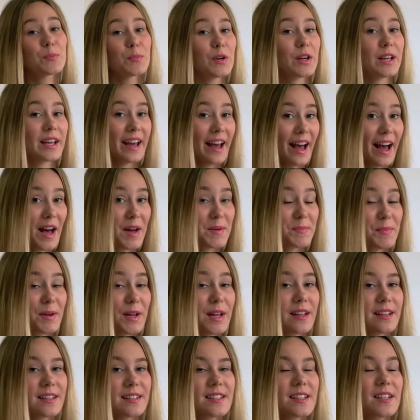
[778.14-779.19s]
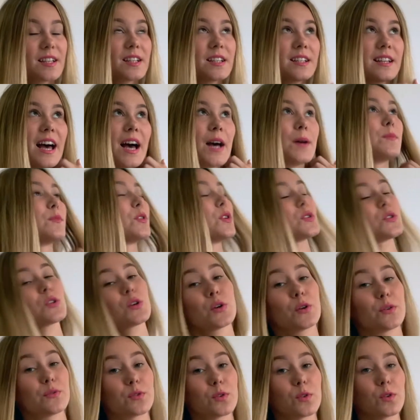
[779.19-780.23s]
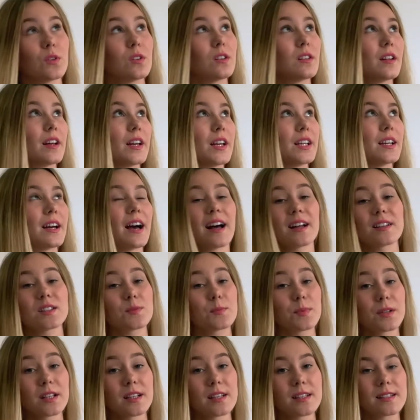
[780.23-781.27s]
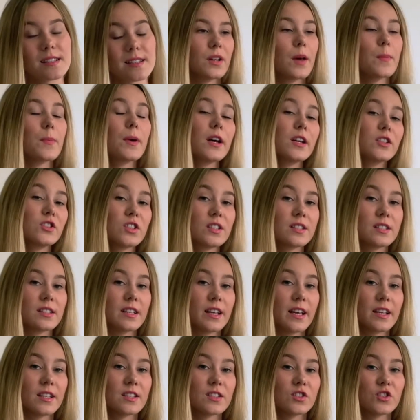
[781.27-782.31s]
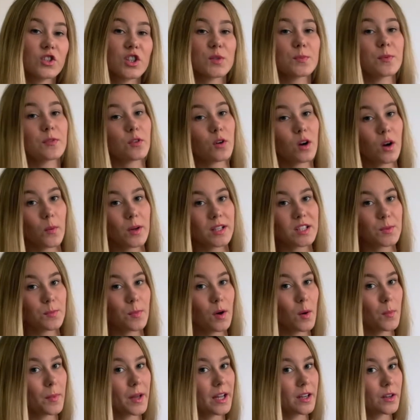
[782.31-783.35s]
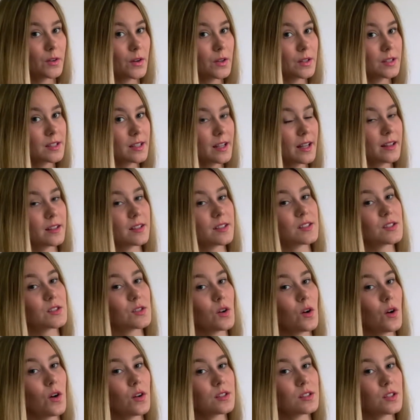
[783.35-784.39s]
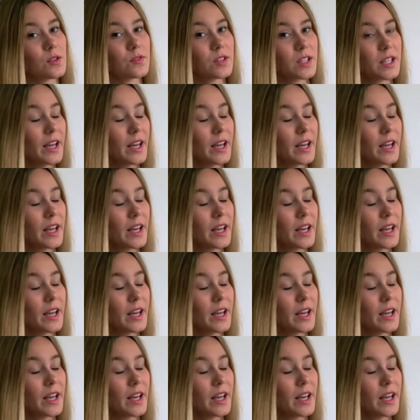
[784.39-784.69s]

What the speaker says: bucket hat person, I'm not overall a hat person. I purchased this just before I went to Barbados at the start of the